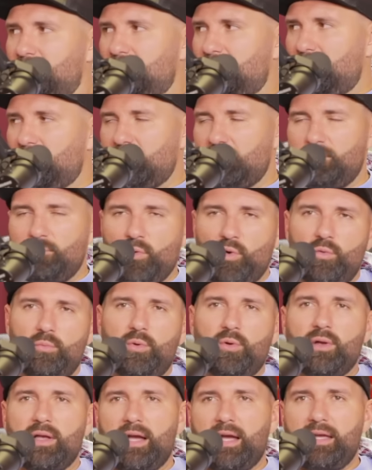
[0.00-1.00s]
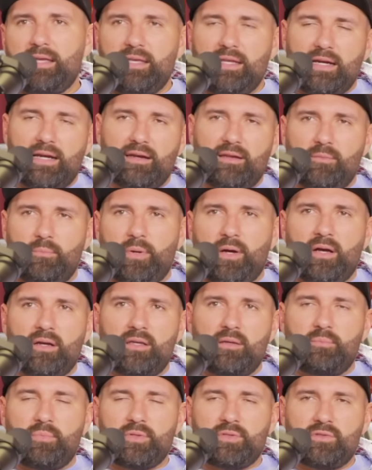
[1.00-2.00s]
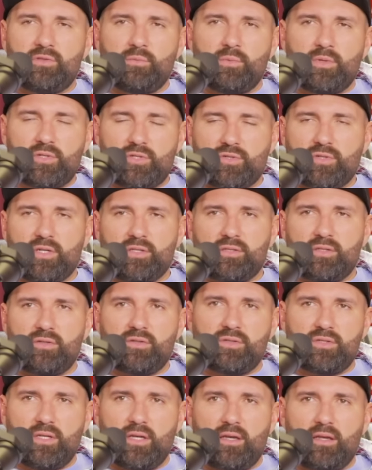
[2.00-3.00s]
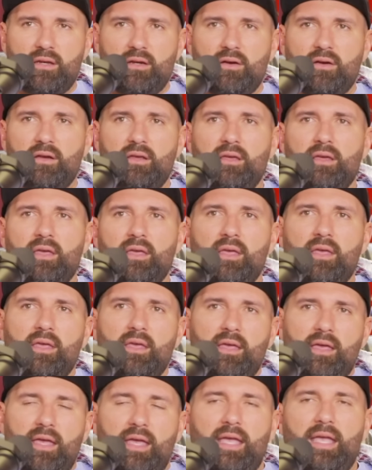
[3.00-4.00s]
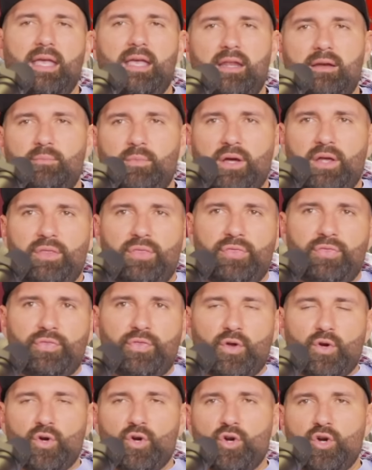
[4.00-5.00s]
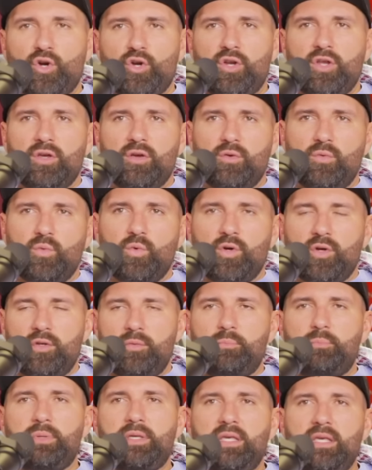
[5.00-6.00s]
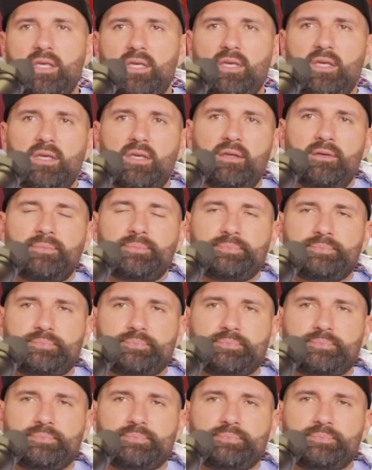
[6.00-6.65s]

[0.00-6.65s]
a mobile guy get out of the pocket, puts too much stress on your secondary. And my third would be